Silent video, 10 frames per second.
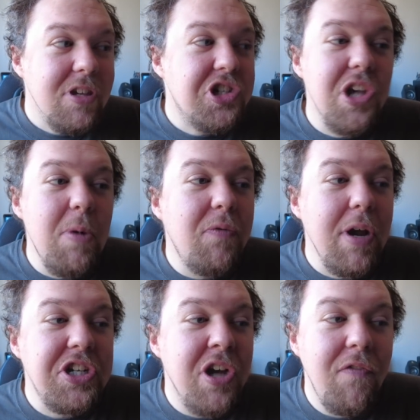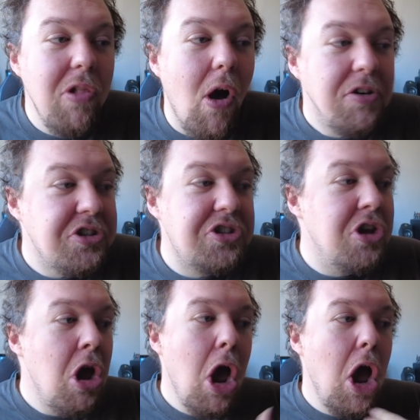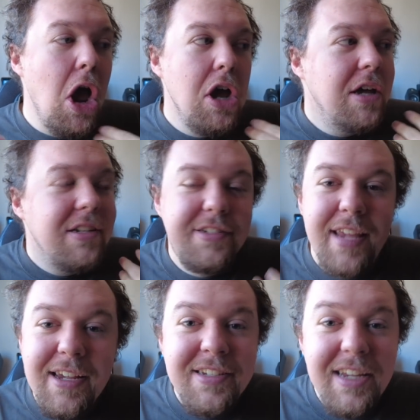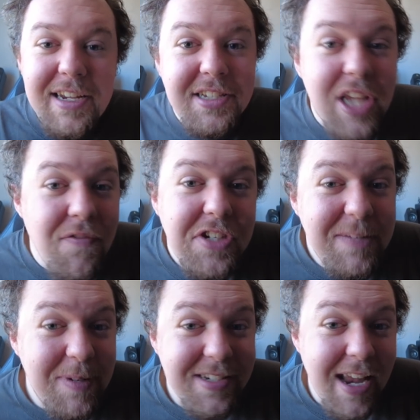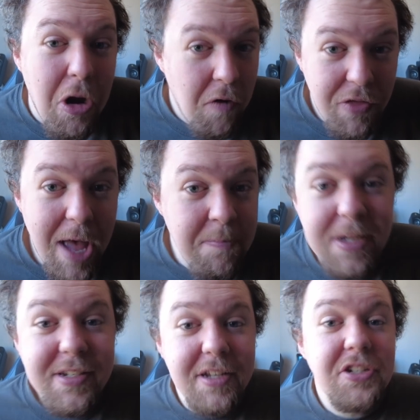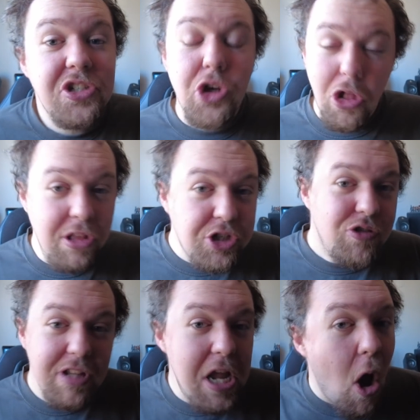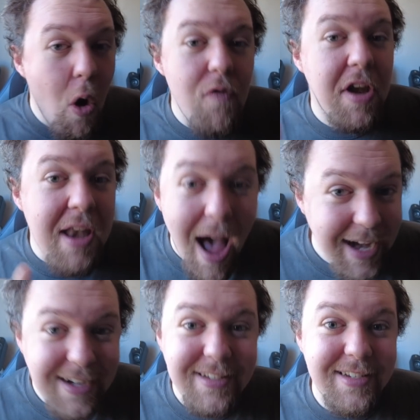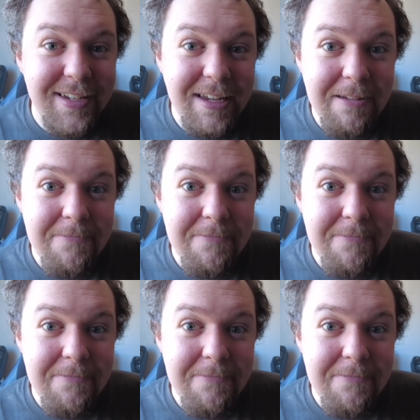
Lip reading: some of which have lost 60-70% of their business literally overnight,